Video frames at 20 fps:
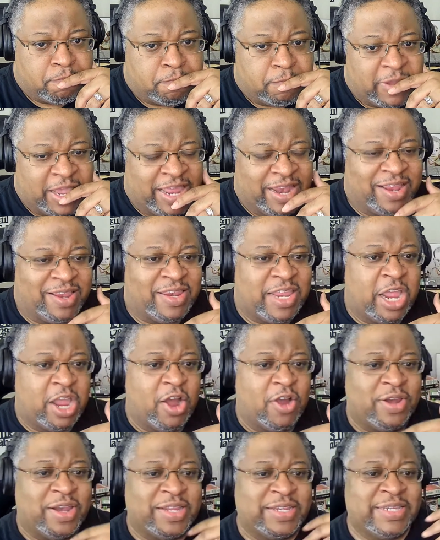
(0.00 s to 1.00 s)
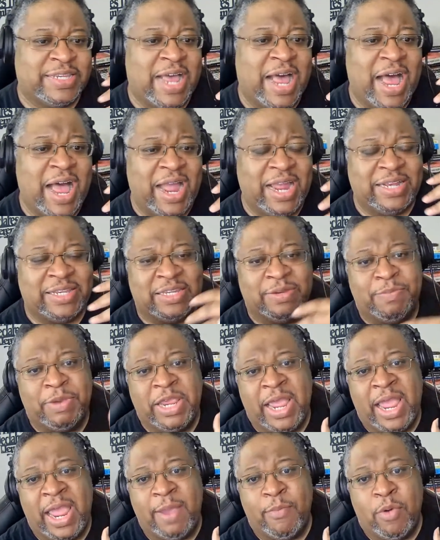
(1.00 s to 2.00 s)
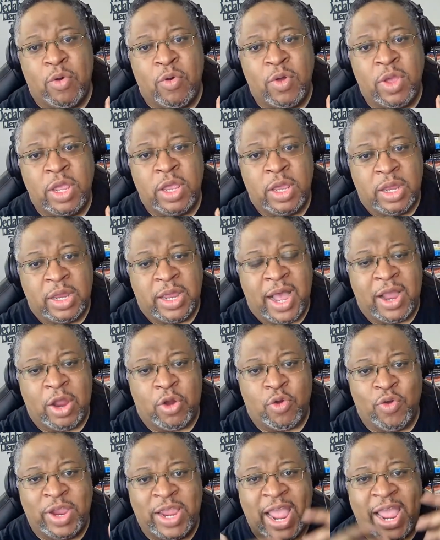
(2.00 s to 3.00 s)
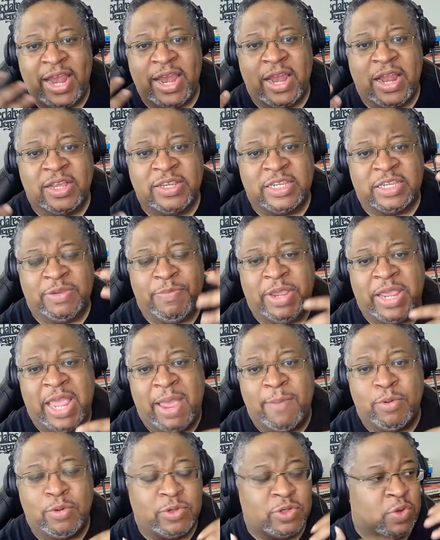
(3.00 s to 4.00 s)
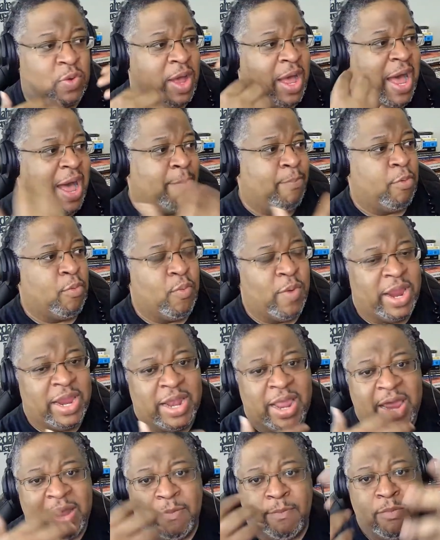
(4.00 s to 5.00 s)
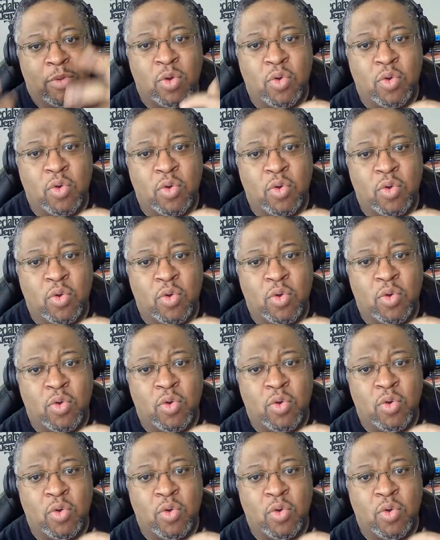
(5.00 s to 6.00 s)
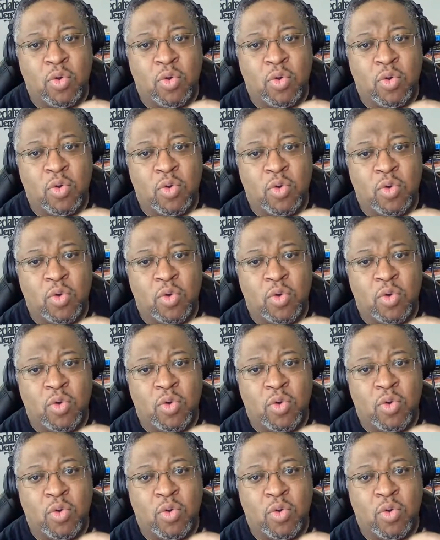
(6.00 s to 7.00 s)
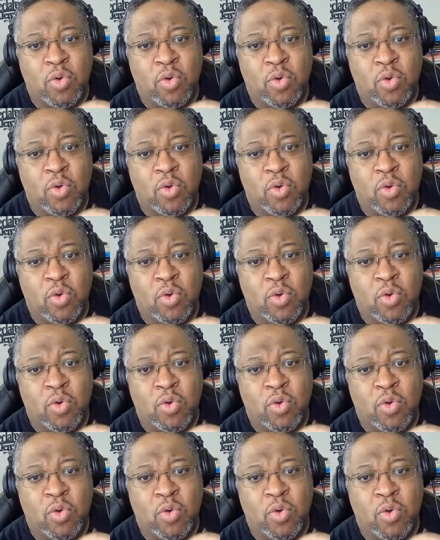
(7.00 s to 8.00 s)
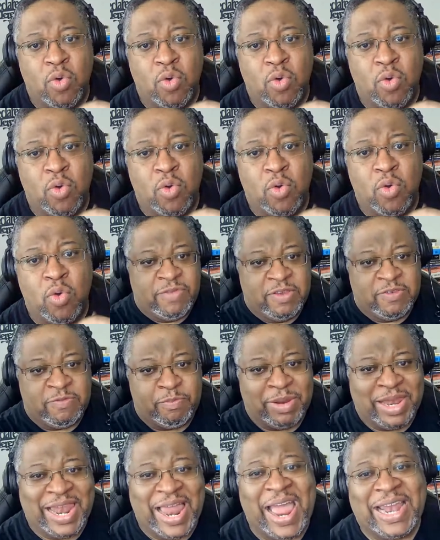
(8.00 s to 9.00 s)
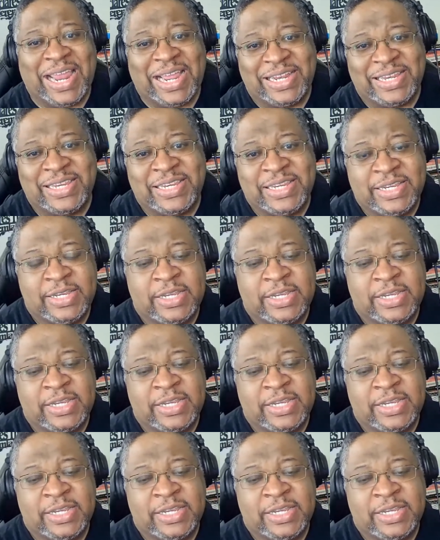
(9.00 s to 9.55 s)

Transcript: it, they are designed to be able god created us to be able to operate and move and work in this world in this ecosystem of this planet